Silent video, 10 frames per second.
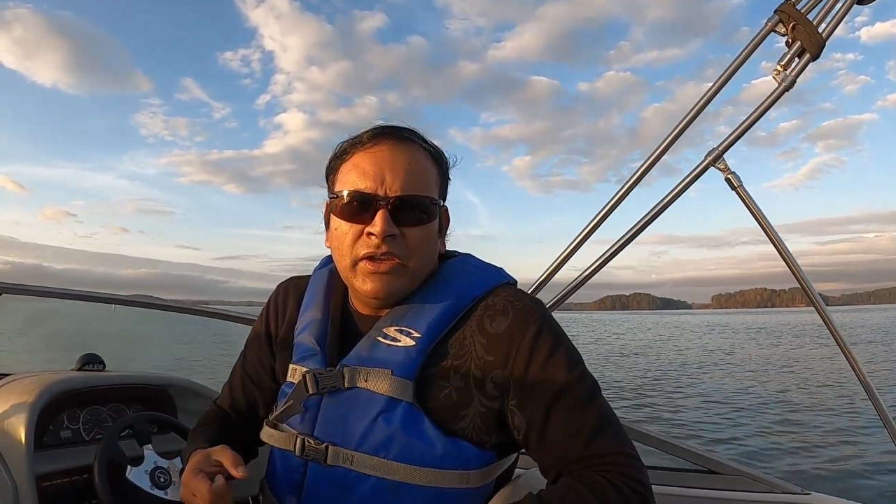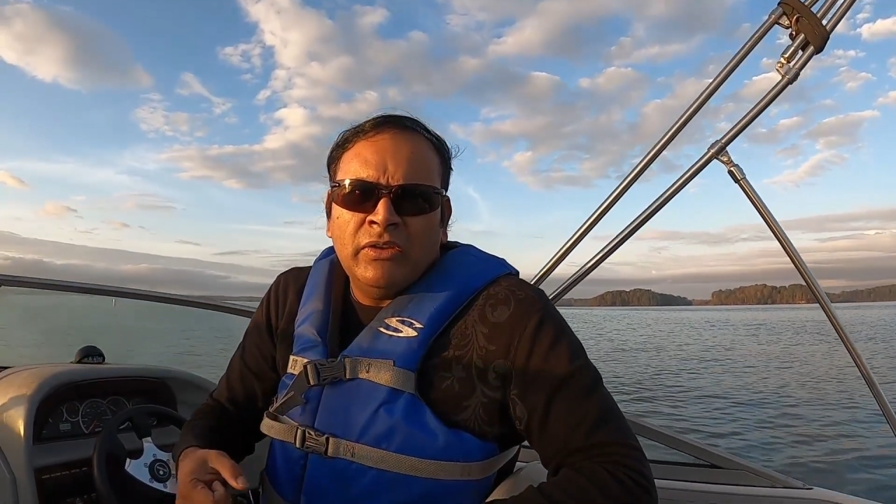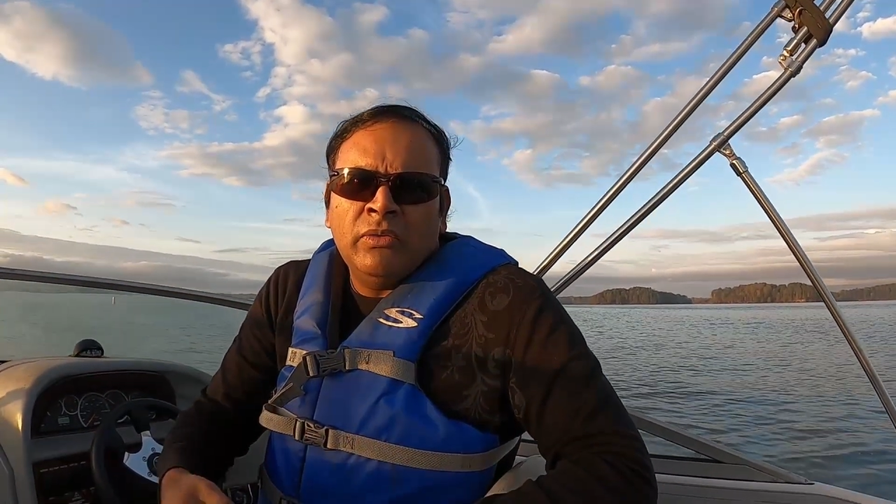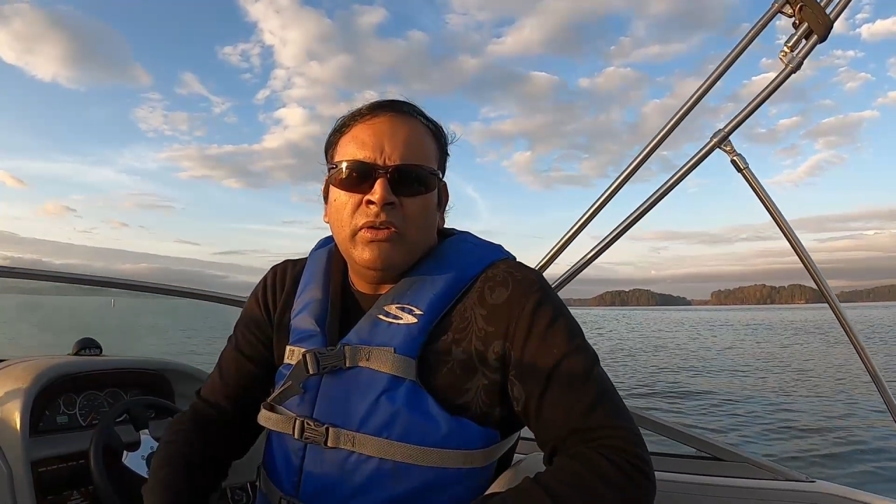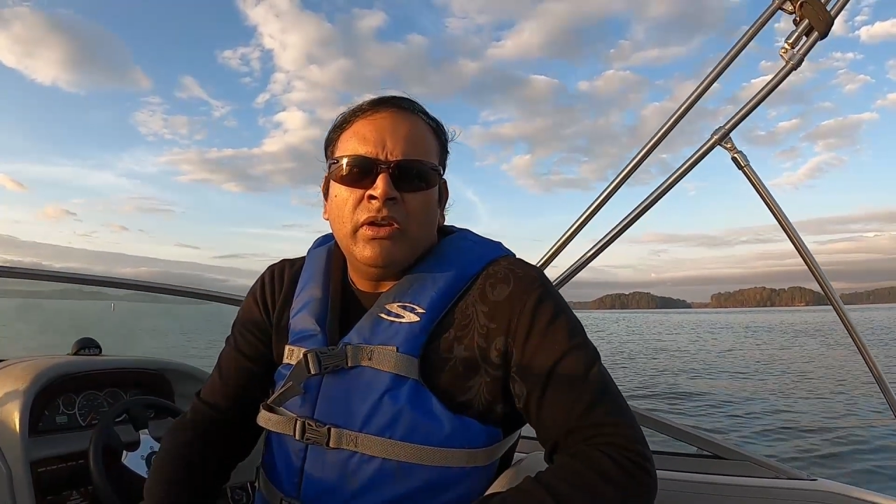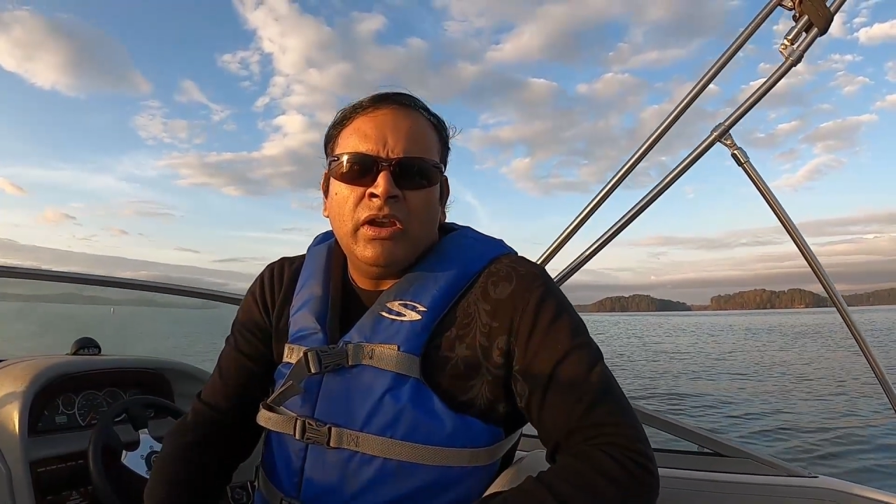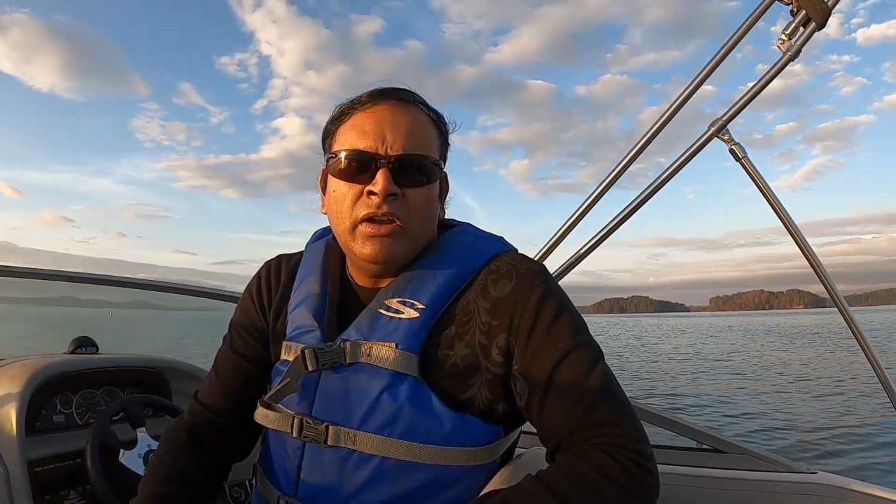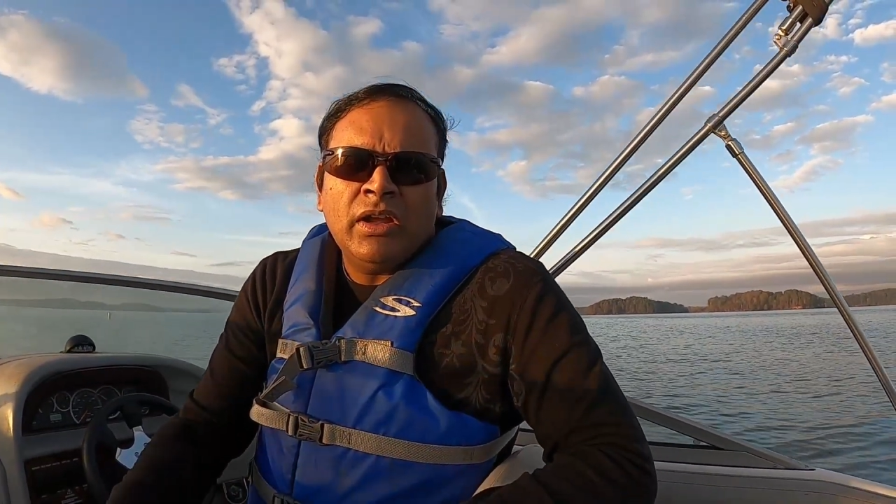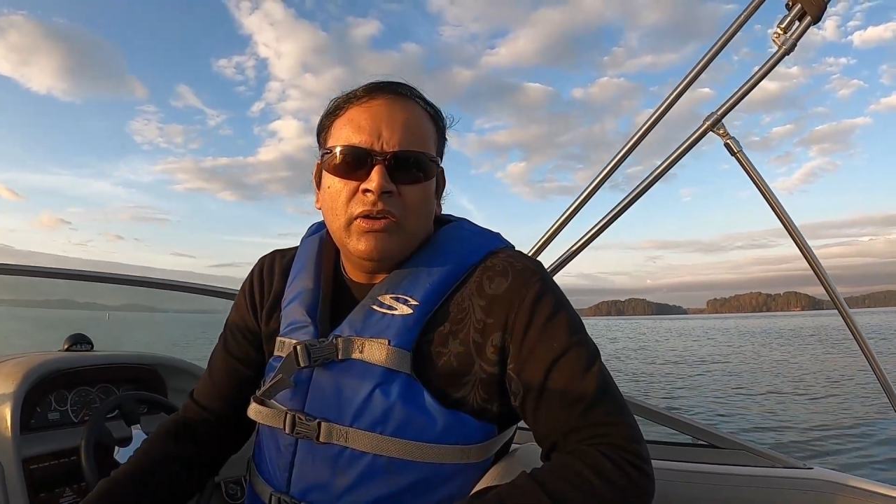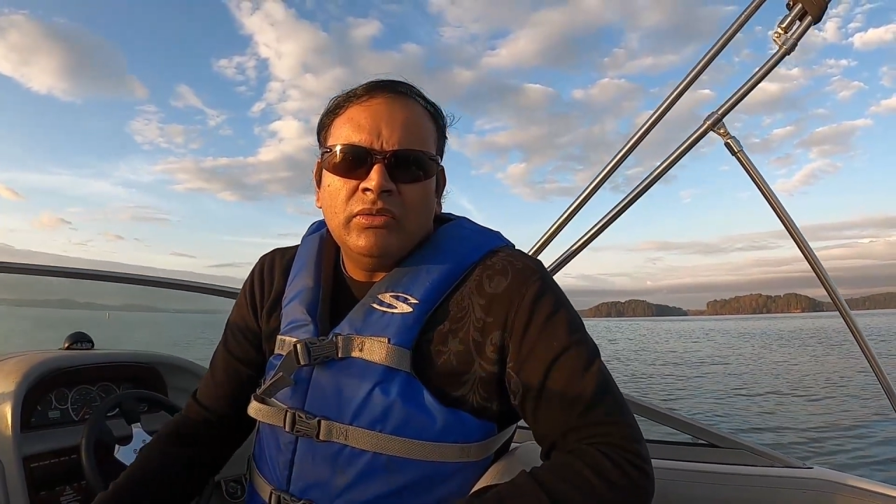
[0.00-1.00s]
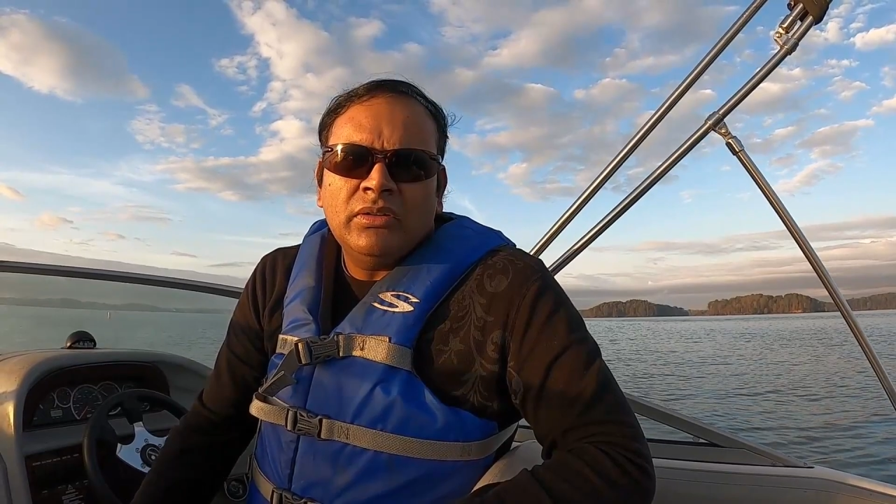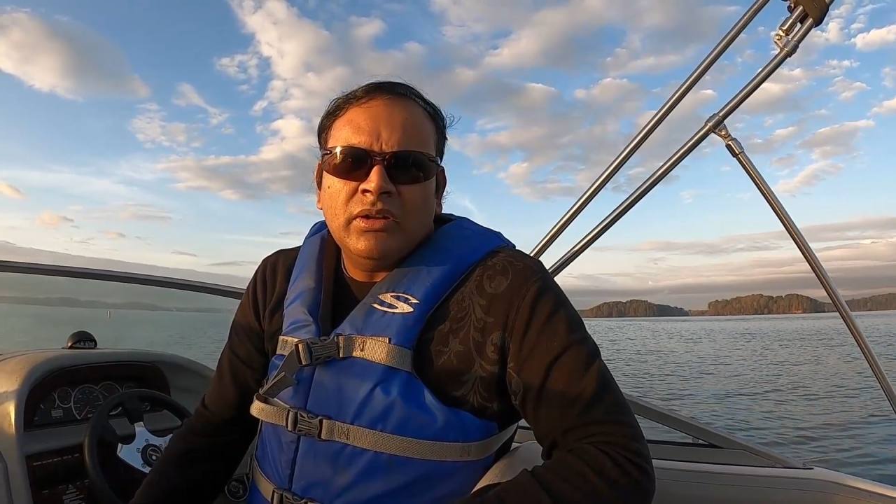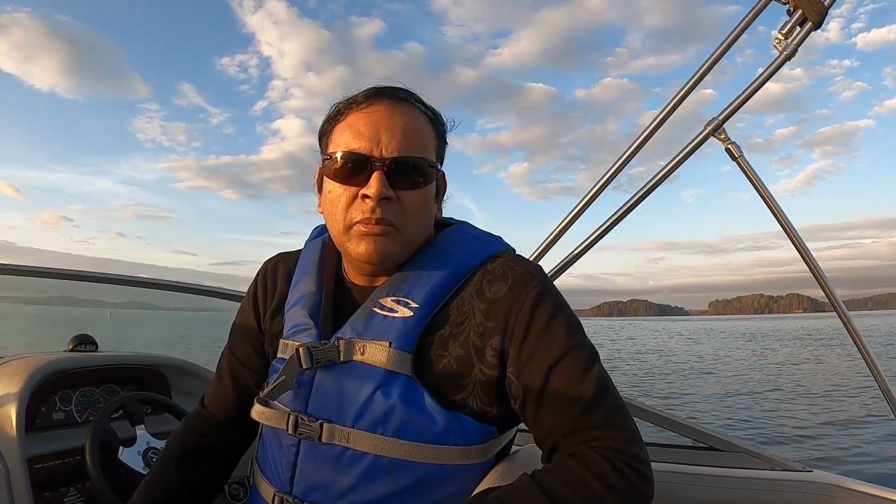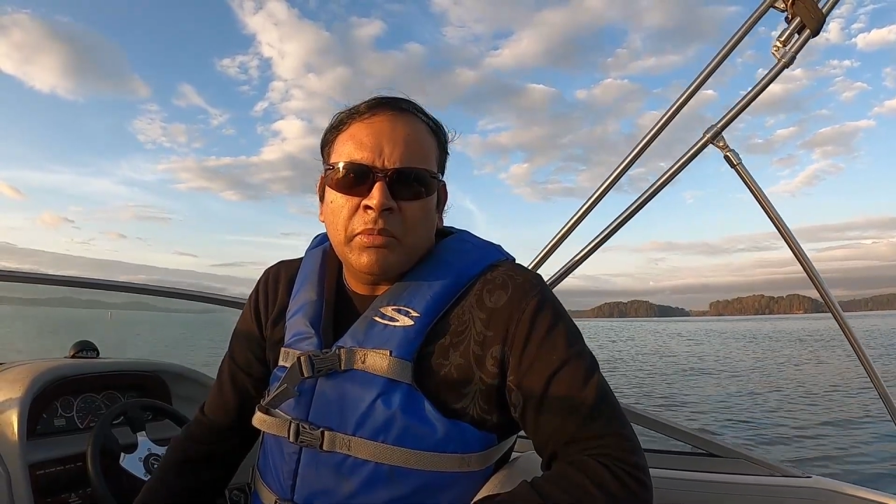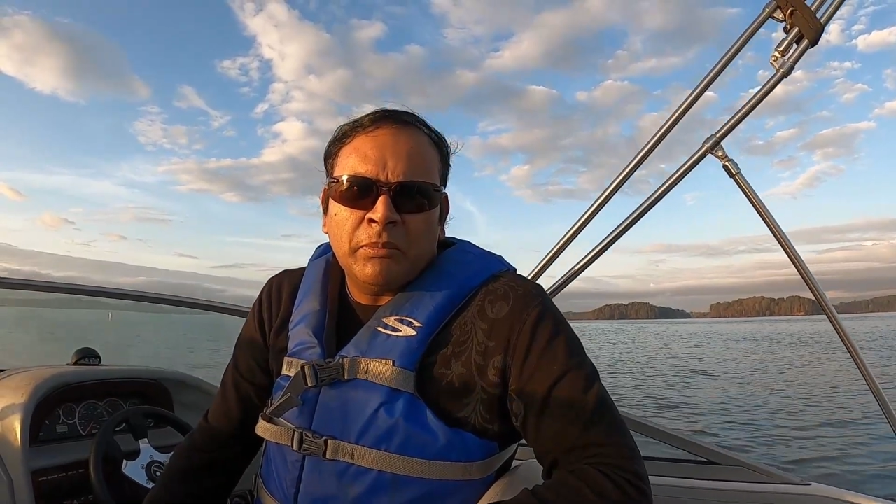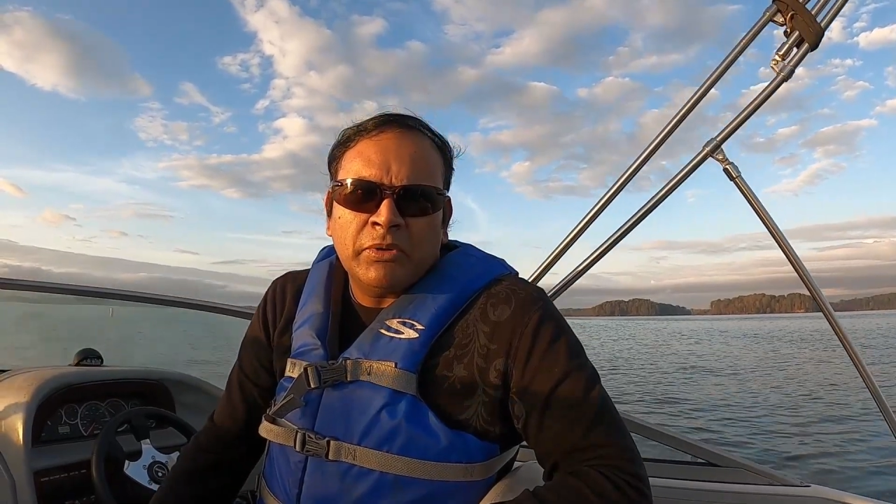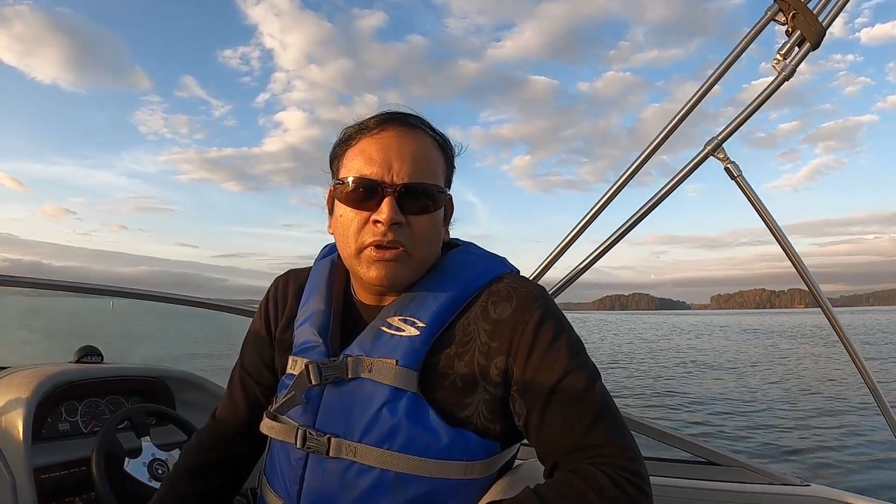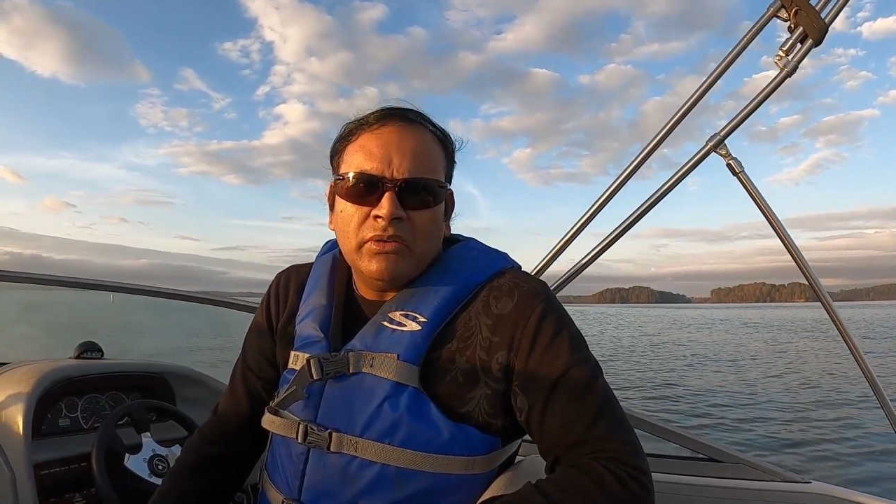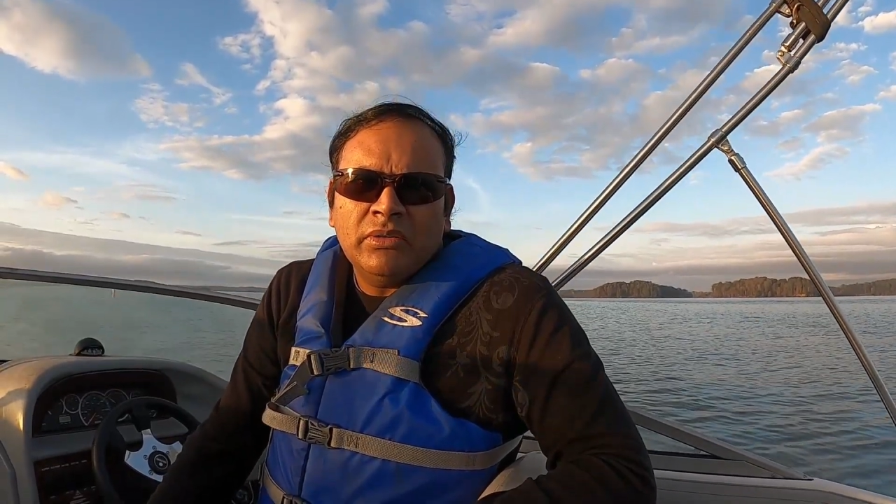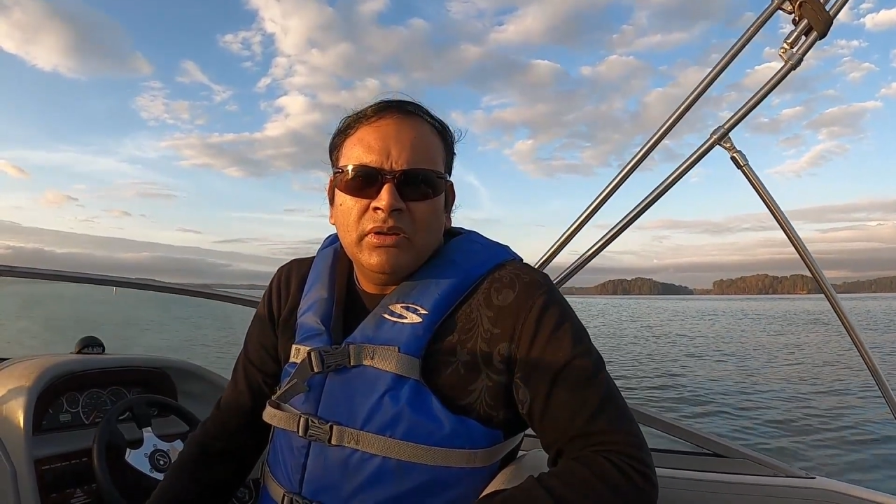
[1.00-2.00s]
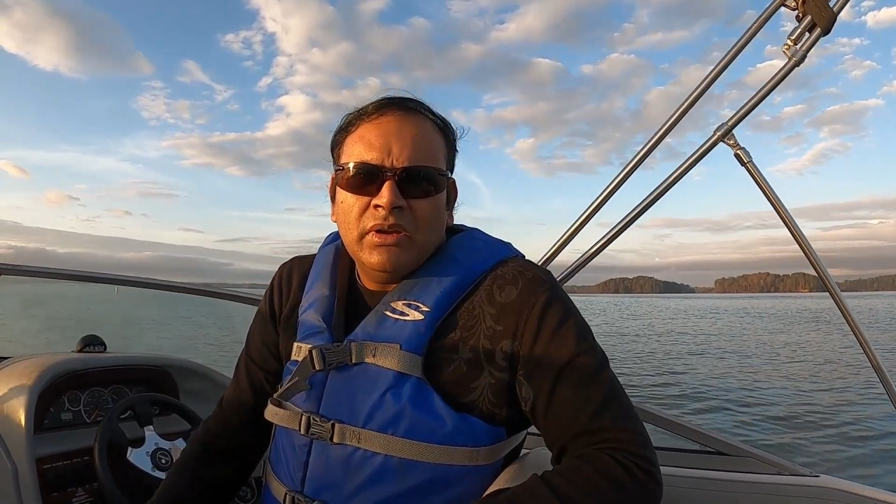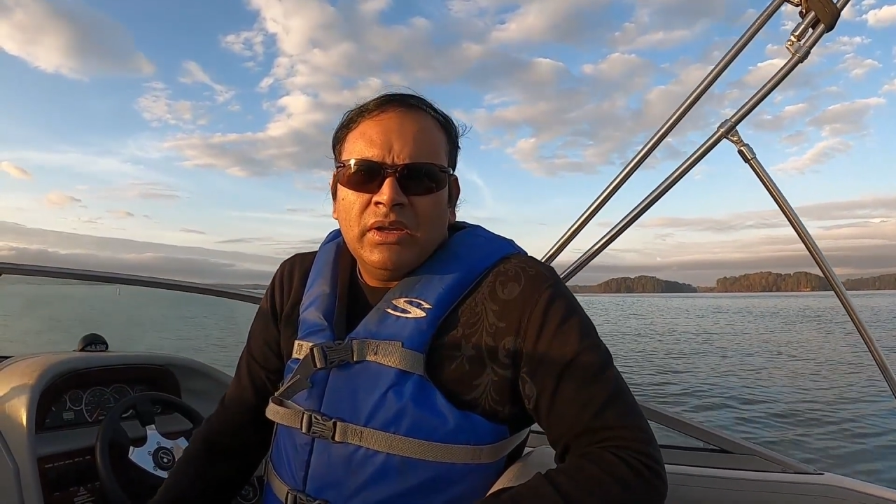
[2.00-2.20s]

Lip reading: You need to drain it out and pump it out.